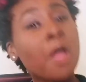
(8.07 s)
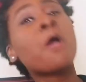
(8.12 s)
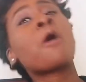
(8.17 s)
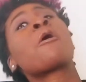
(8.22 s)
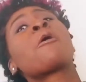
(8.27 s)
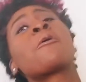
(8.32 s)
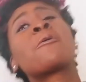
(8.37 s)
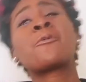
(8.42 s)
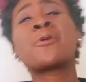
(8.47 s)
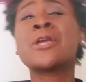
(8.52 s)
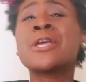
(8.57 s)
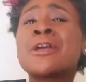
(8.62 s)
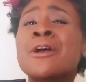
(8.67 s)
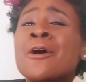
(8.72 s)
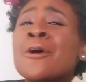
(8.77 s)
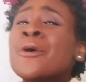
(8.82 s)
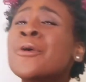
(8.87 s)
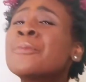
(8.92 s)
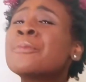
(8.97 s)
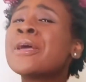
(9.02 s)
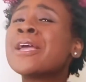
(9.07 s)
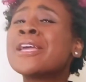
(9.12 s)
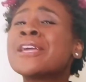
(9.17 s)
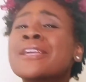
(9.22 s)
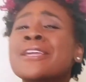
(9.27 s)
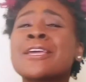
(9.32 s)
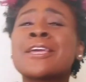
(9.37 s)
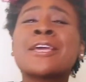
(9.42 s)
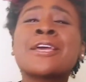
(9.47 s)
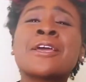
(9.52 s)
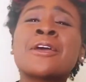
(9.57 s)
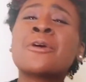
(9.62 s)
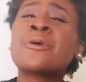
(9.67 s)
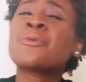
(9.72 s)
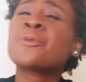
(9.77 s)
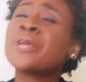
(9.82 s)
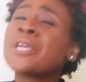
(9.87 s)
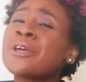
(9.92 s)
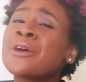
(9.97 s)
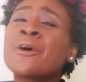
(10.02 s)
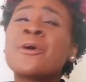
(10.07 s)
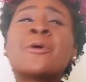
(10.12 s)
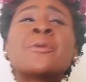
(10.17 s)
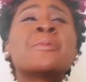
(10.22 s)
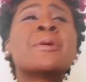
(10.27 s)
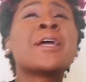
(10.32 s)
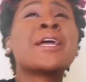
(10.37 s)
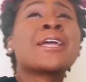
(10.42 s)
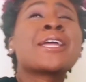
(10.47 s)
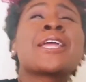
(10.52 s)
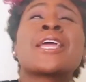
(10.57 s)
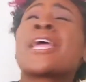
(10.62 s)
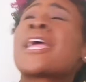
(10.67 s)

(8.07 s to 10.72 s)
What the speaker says: We gon' make it. We gon' make it.